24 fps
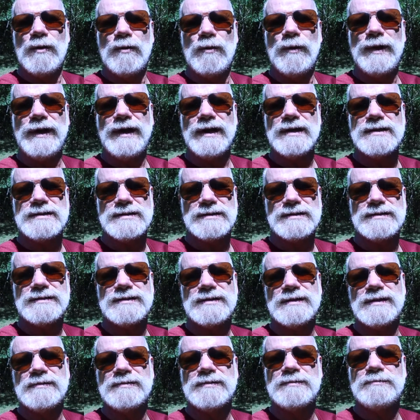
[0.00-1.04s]
weekends
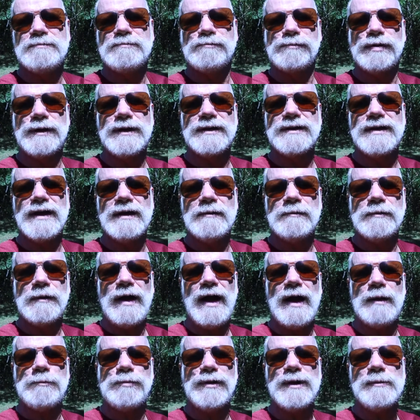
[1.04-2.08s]
is pretty, time,
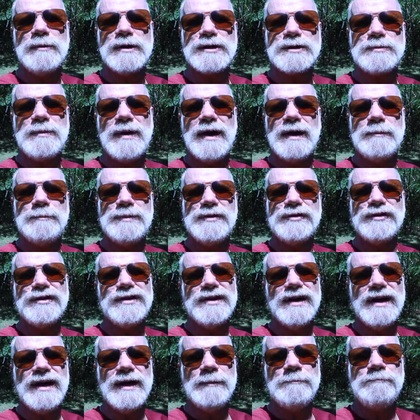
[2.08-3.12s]
uh, pretty much my busy
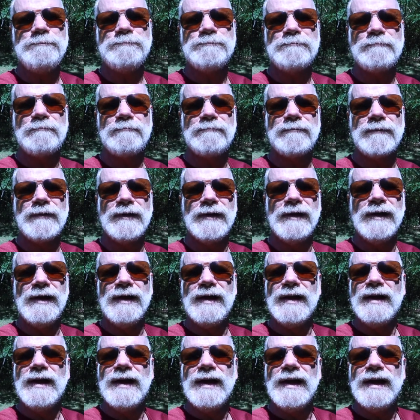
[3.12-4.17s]
time.
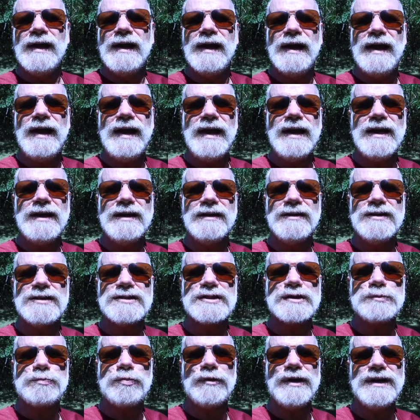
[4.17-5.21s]
And
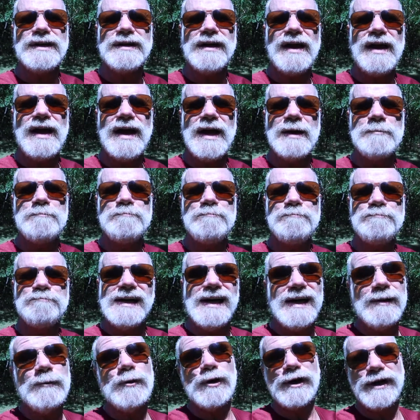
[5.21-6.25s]
springtime,
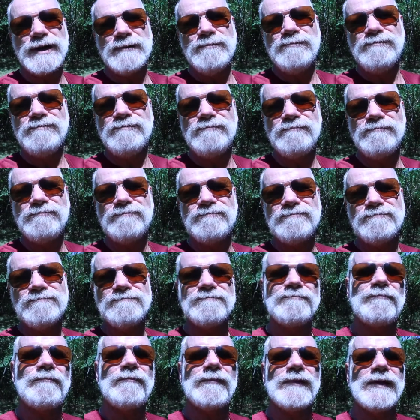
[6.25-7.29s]
I'm working.
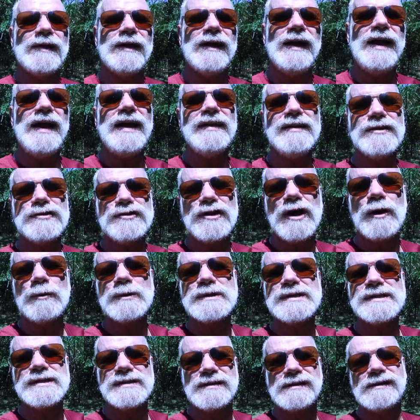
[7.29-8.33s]
And there's
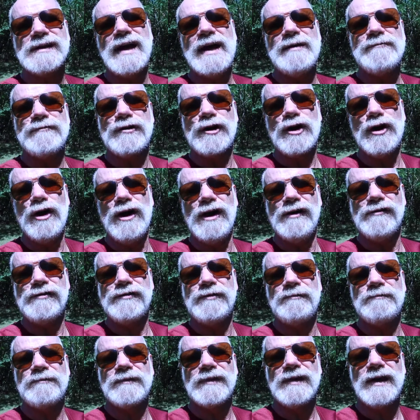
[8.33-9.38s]
always time for
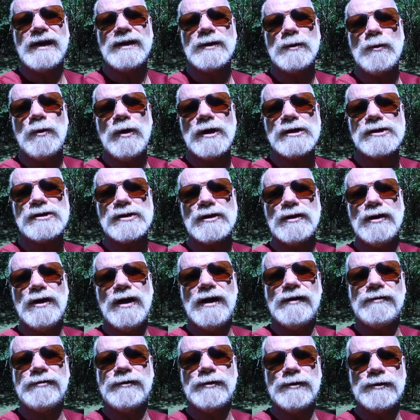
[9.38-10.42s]
golf. I like to watch the
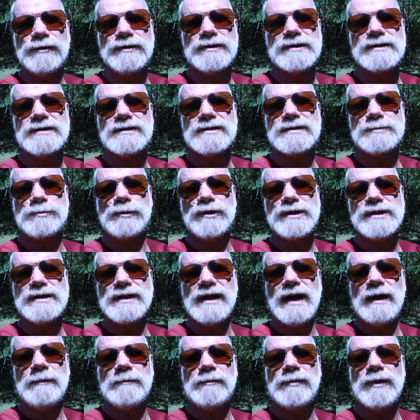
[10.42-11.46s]
golf during the
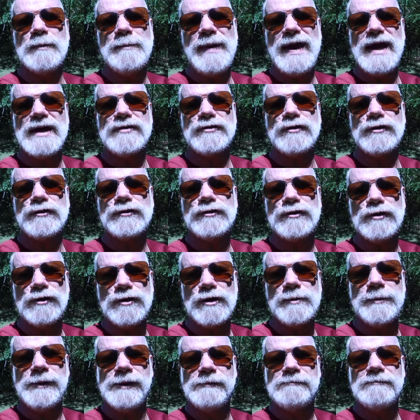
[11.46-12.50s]
springtime, the Masters
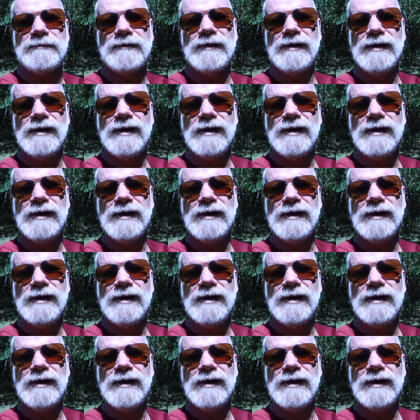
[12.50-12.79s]
tournament,